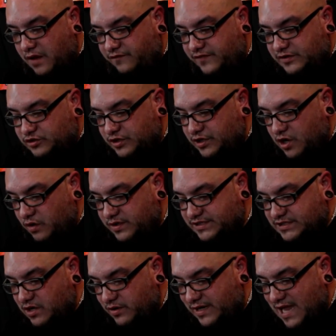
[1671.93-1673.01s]
featuring Cody
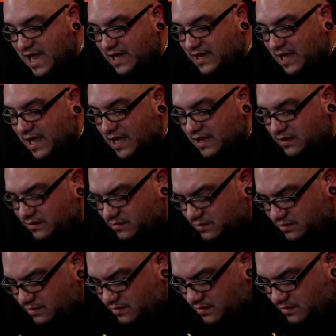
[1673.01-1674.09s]
Zodiac and
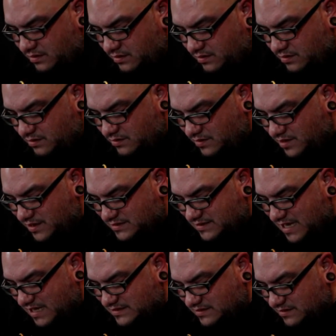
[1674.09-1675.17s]

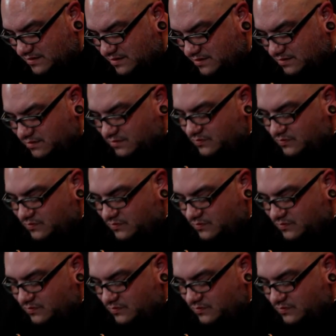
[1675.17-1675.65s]
Assassin.